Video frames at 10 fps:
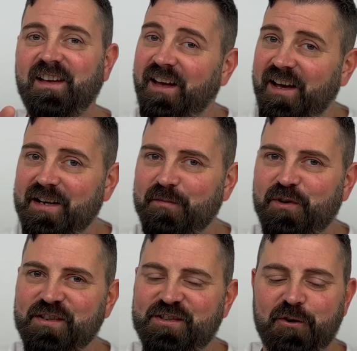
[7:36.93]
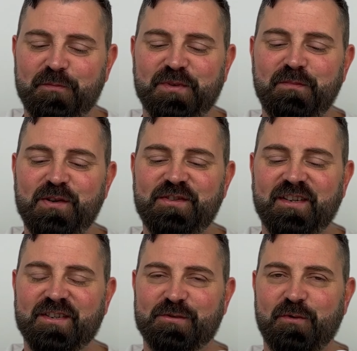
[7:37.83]
And I'm gonna stop the music
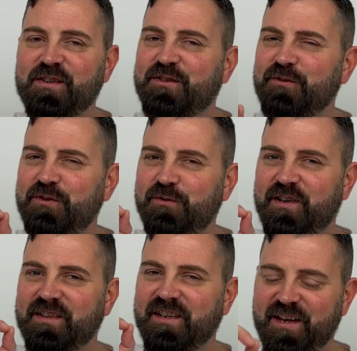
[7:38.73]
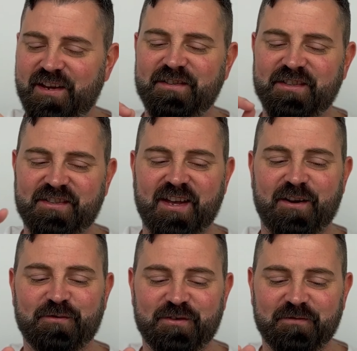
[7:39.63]
as well so you can hear the sound.